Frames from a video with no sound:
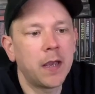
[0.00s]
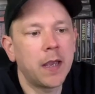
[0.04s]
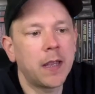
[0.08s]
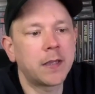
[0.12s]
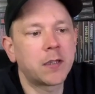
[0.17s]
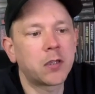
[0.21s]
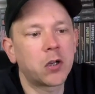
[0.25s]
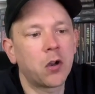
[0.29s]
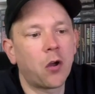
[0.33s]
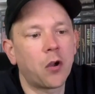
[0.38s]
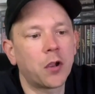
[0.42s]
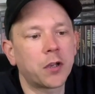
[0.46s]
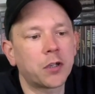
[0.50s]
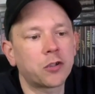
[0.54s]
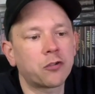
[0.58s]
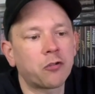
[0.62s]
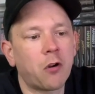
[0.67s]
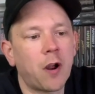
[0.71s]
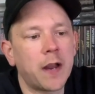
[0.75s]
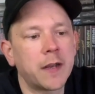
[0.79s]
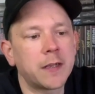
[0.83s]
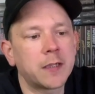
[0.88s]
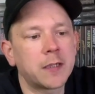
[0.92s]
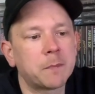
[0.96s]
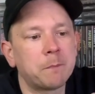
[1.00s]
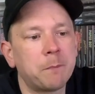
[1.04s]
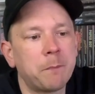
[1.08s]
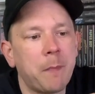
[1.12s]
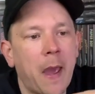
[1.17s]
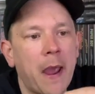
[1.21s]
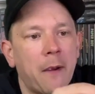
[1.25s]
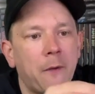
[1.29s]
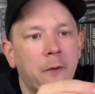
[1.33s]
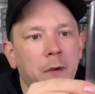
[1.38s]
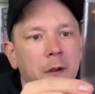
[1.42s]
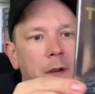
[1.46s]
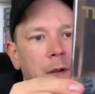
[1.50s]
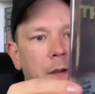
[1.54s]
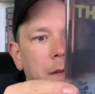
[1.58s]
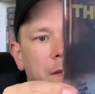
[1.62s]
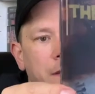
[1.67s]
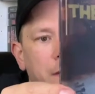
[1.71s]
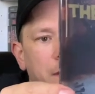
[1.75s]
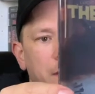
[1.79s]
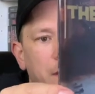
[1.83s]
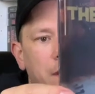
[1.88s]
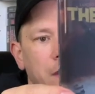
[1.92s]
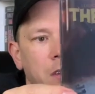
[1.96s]
It's like transparent,
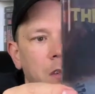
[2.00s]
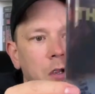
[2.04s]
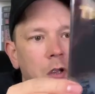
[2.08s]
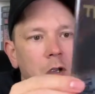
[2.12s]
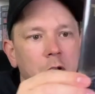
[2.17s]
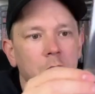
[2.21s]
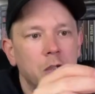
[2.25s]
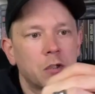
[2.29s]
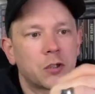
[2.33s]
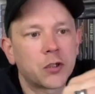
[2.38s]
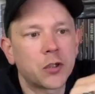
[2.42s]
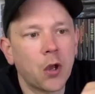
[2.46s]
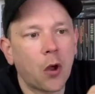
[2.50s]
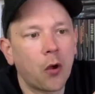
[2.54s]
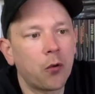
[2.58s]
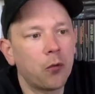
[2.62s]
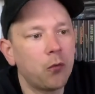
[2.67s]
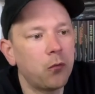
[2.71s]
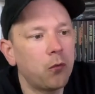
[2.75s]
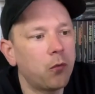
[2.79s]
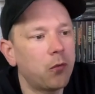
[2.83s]
so